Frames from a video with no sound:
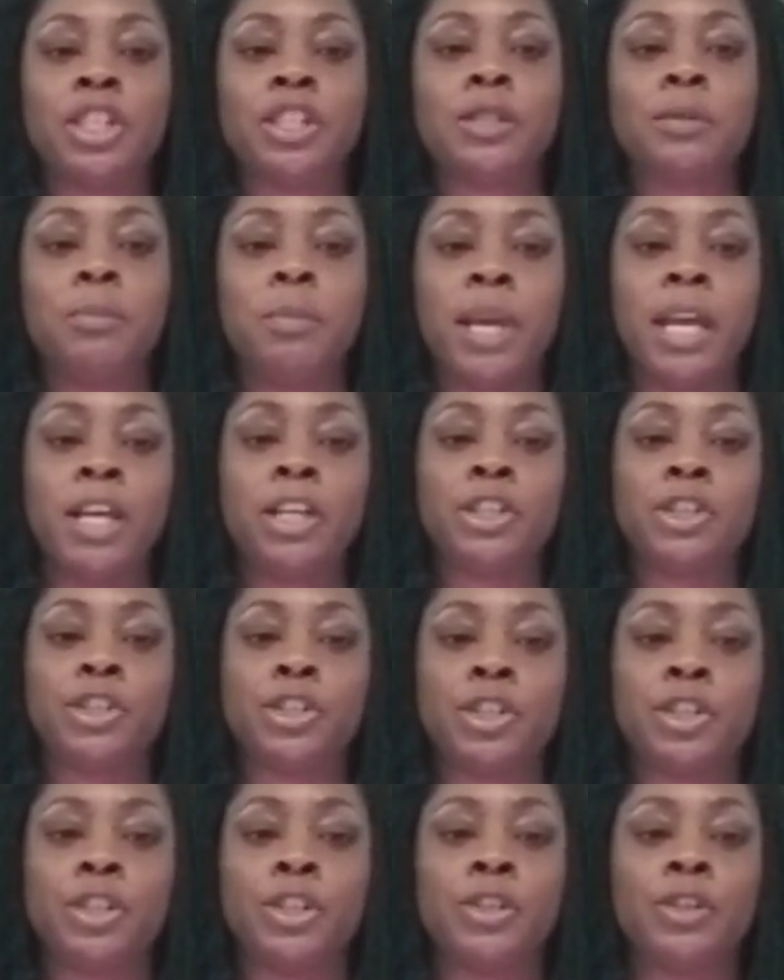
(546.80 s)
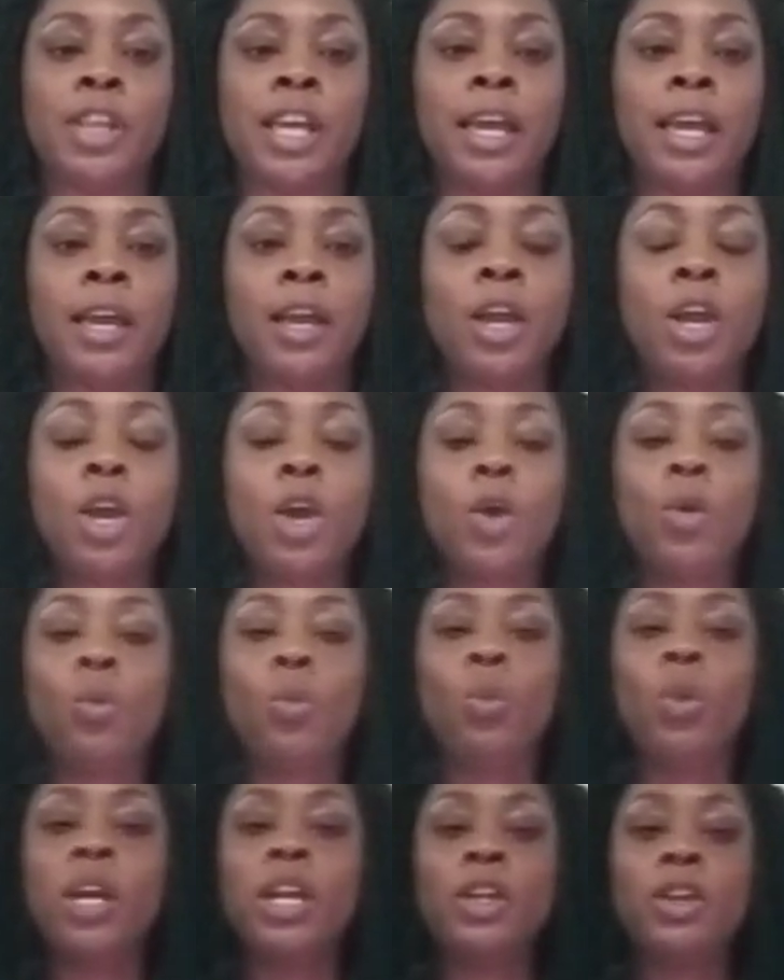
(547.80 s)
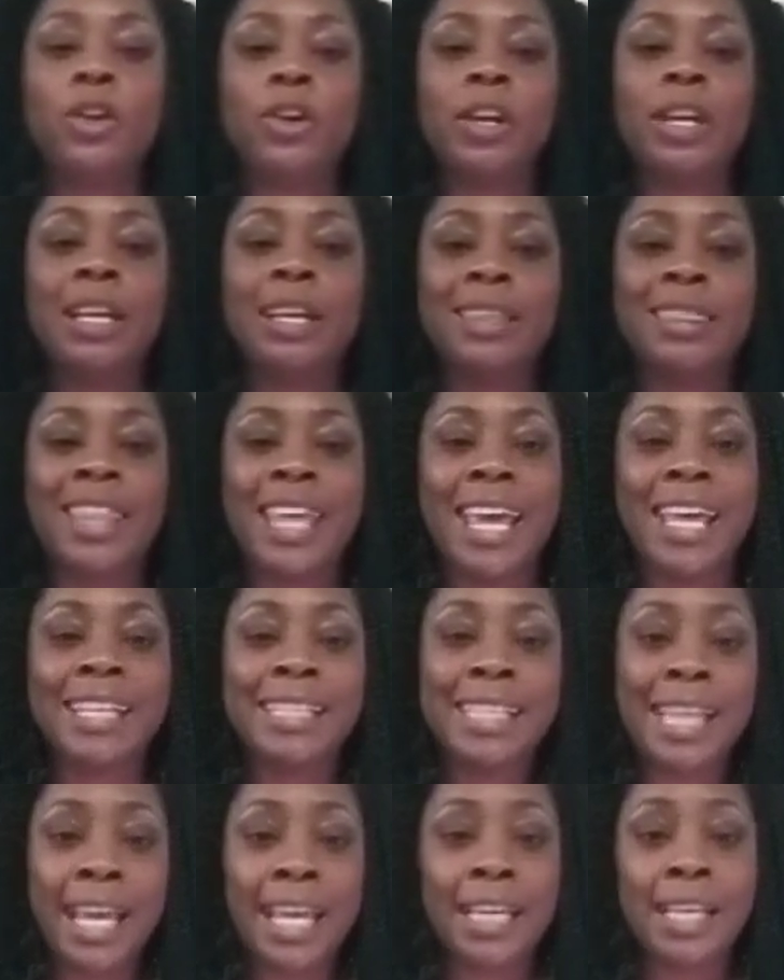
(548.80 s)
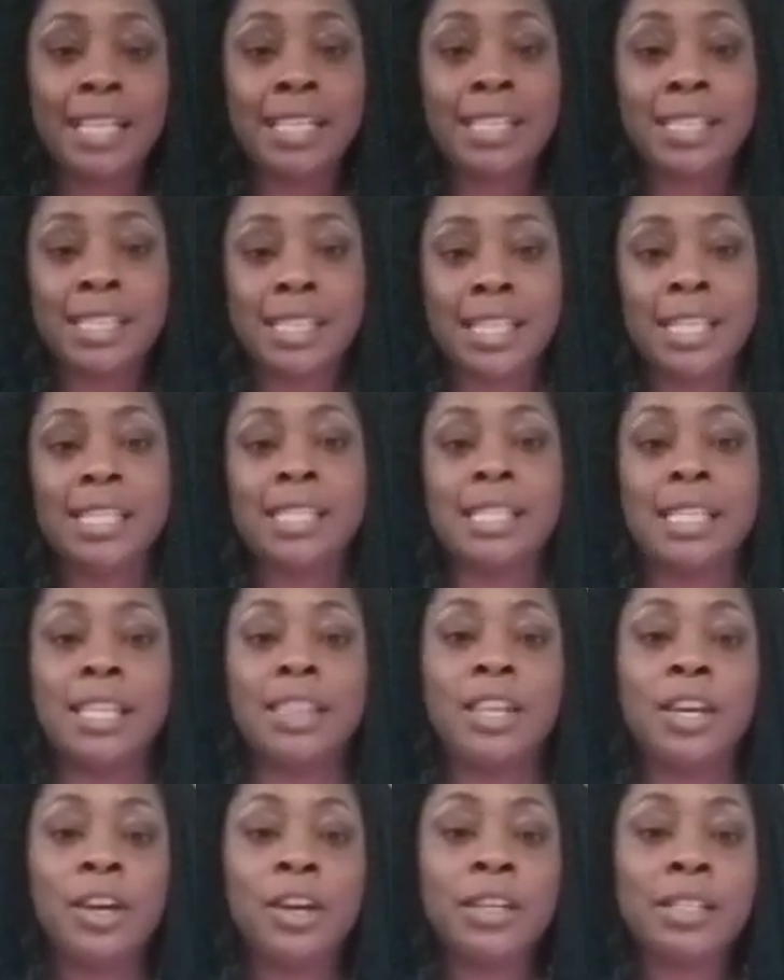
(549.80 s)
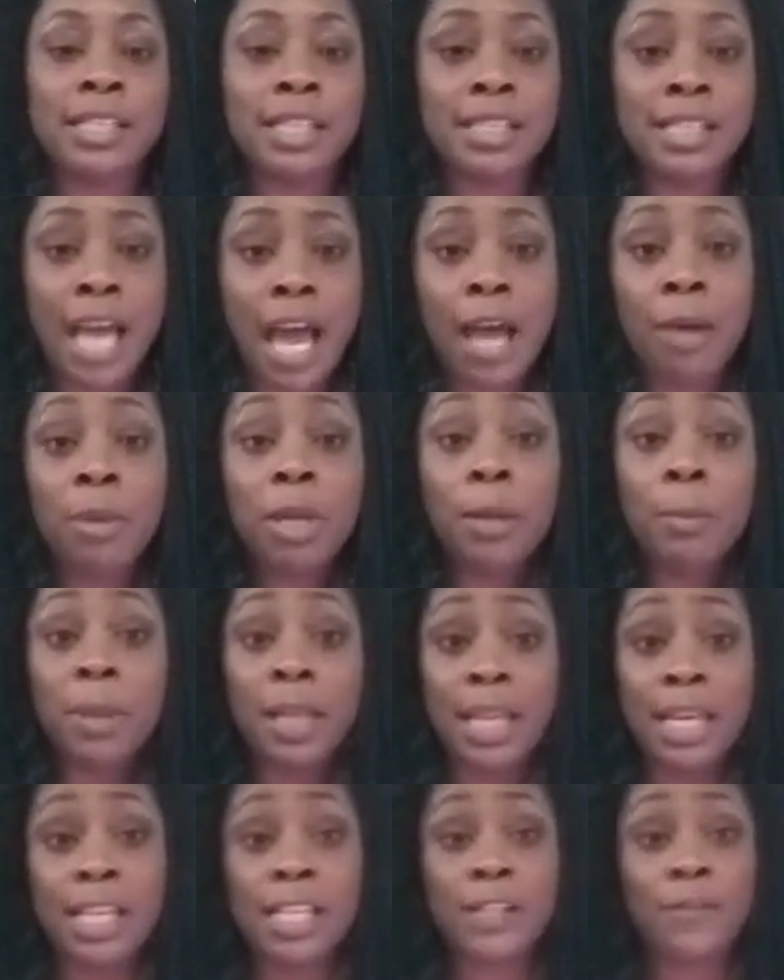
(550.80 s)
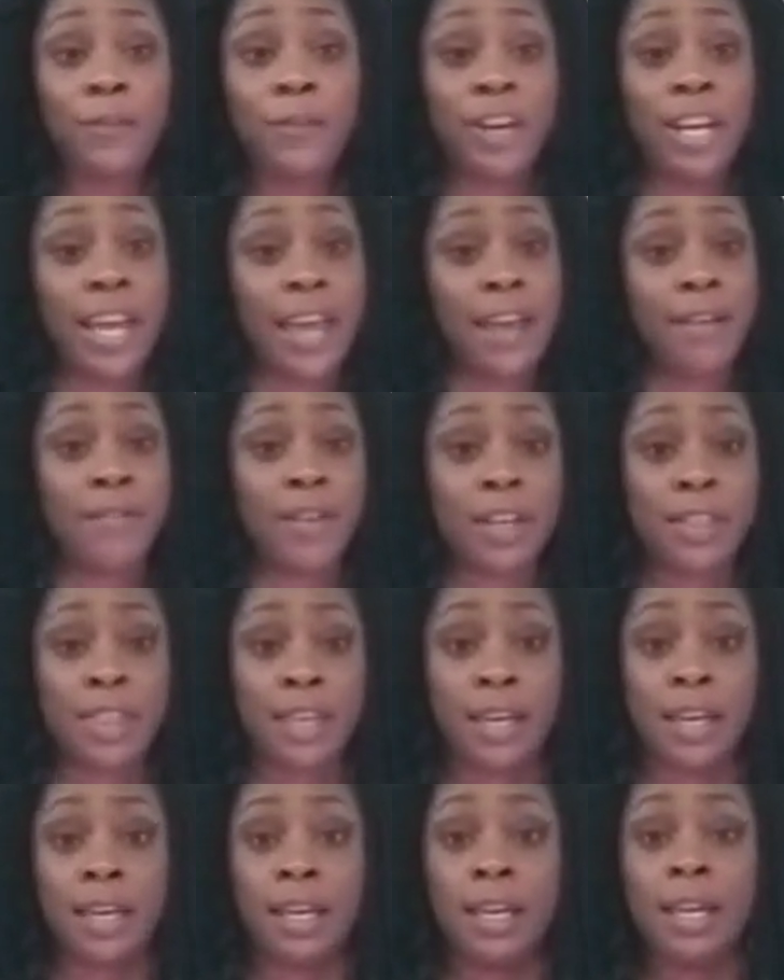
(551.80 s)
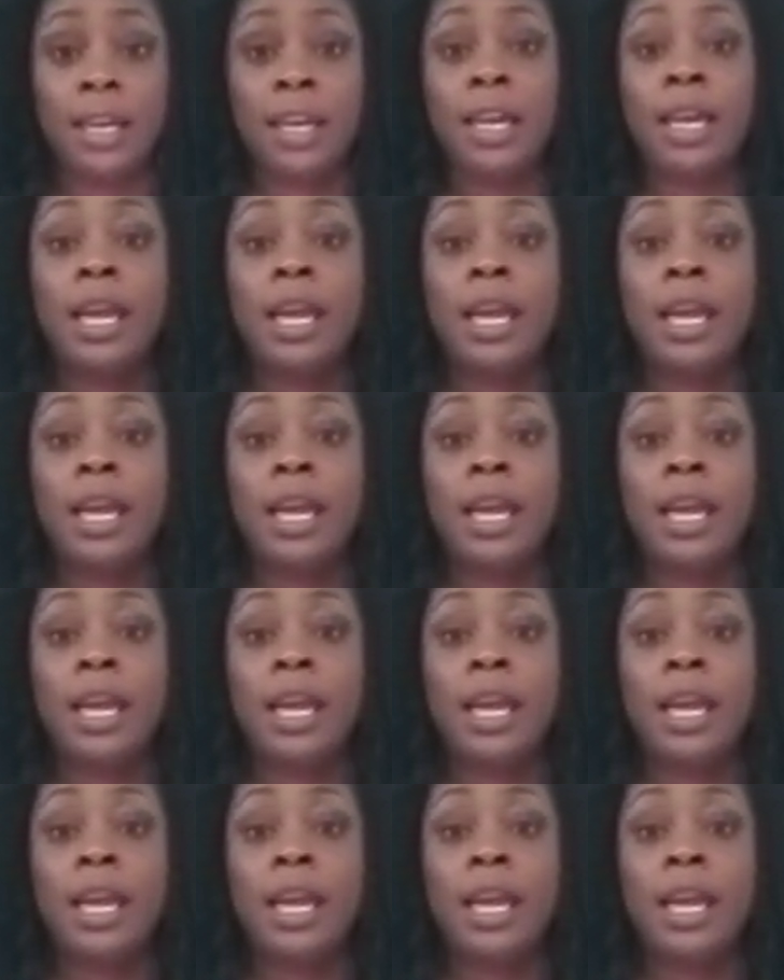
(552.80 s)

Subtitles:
make sure that when you're in that dating season, there is a time and a place for everything.